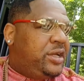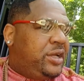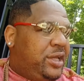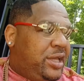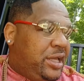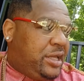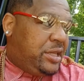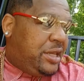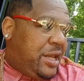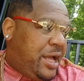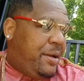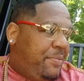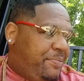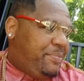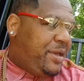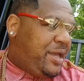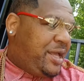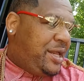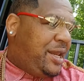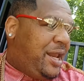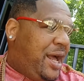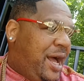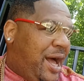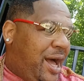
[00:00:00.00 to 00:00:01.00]
cannot be
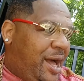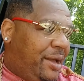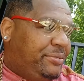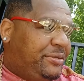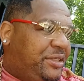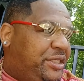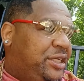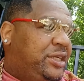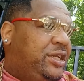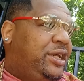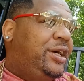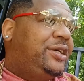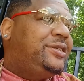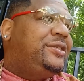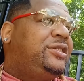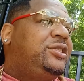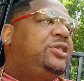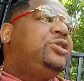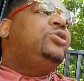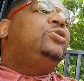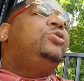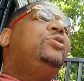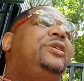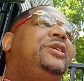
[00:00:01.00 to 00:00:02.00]
an option
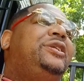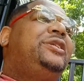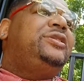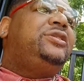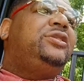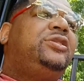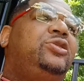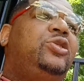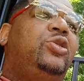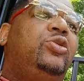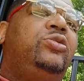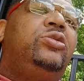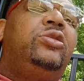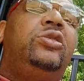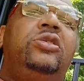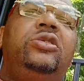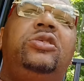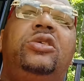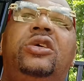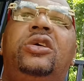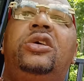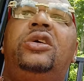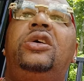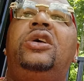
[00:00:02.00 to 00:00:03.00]
until it is no
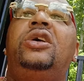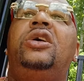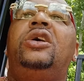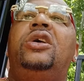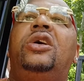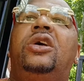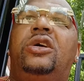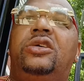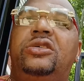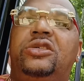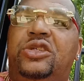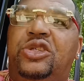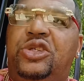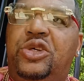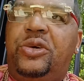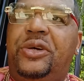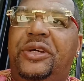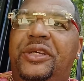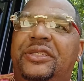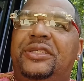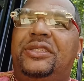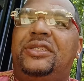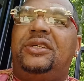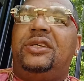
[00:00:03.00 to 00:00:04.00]
longer a
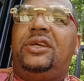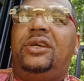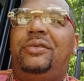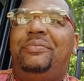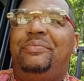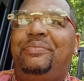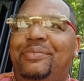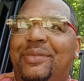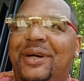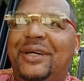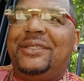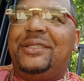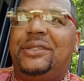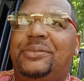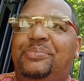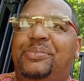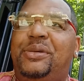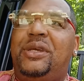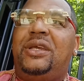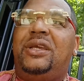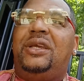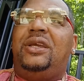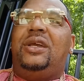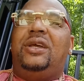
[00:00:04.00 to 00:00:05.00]
choice. It must
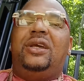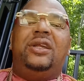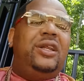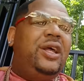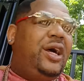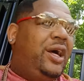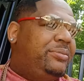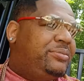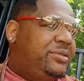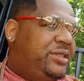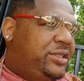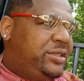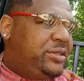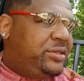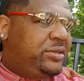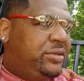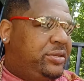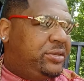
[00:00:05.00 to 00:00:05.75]
be an option.